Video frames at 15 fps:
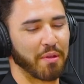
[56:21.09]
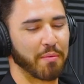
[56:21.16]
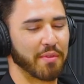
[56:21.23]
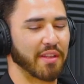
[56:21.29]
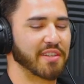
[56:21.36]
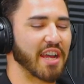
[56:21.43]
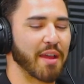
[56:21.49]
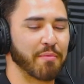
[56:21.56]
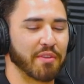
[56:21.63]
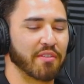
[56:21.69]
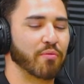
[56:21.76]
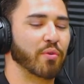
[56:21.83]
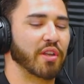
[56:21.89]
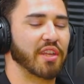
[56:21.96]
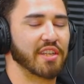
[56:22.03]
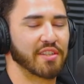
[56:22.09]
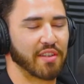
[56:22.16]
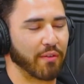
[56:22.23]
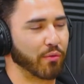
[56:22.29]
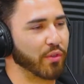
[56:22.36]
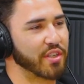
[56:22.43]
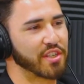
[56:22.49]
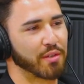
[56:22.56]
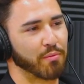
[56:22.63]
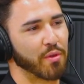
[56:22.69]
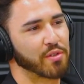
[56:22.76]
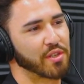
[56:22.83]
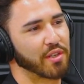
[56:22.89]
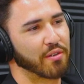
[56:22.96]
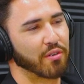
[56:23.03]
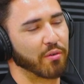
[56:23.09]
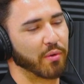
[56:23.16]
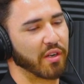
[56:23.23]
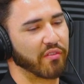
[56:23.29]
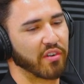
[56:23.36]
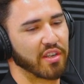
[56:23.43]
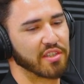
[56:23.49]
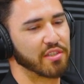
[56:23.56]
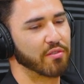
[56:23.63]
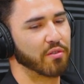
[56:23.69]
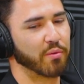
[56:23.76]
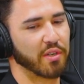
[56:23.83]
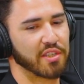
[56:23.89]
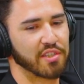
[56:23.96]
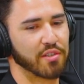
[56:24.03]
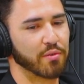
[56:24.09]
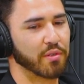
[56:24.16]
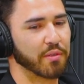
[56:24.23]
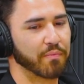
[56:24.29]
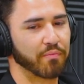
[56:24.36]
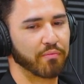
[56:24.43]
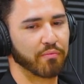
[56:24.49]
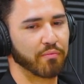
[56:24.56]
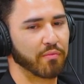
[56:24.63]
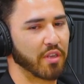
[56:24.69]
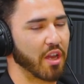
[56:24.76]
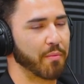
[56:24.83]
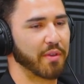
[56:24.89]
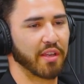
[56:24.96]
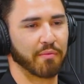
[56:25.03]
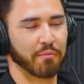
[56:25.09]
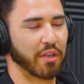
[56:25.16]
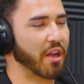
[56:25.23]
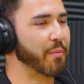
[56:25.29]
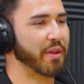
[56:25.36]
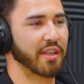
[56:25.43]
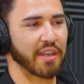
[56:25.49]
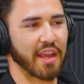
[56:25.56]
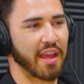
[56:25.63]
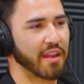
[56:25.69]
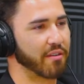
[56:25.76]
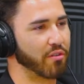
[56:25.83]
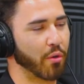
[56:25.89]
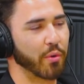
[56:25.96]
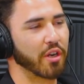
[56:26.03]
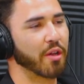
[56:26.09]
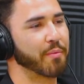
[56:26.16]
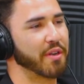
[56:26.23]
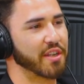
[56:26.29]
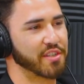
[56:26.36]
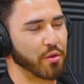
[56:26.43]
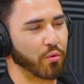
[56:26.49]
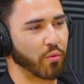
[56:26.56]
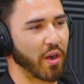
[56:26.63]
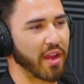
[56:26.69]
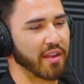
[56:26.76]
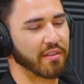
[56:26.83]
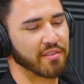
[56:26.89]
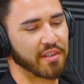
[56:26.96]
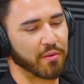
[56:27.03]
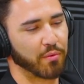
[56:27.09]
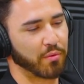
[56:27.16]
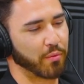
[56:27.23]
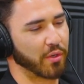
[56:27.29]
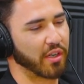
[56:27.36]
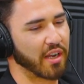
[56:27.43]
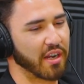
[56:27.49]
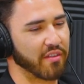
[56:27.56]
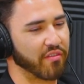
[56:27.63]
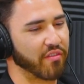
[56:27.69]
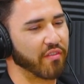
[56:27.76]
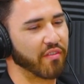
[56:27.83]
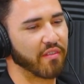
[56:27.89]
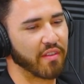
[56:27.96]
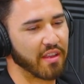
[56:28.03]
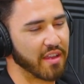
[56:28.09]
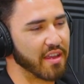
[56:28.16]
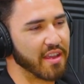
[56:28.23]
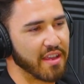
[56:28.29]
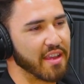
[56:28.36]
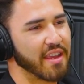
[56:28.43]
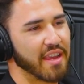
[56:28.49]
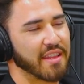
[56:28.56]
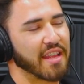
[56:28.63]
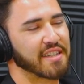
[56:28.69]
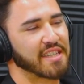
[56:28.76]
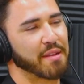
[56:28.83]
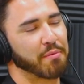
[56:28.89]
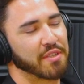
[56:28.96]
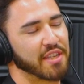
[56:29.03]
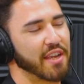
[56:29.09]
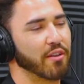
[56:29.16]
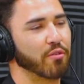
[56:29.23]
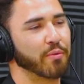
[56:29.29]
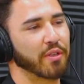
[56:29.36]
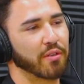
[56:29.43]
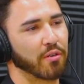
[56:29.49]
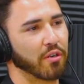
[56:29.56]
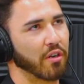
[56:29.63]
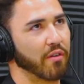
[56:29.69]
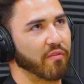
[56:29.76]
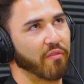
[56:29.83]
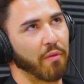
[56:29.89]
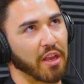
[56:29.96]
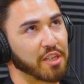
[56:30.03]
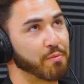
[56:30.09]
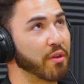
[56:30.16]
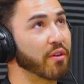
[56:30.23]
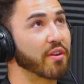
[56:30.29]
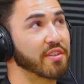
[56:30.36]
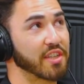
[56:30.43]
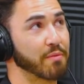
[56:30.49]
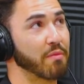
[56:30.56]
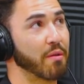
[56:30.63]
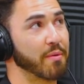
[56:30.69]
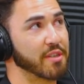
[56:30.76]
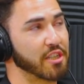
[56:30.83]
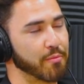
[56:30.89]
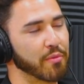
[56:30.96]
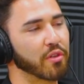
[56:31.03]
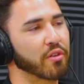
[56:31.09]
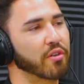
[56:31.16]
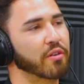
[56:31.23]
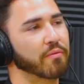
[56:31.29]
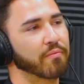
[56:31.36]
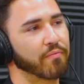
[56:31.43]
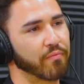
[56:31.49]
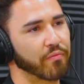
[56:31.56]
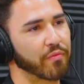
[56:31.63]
like maybe the timing of when he's like releasing music or whenever he's doing what he's doing, becoming becoming a dad, growing up in his own right. It's like we're we're kind of in that same entanglement or experiencing maybe similar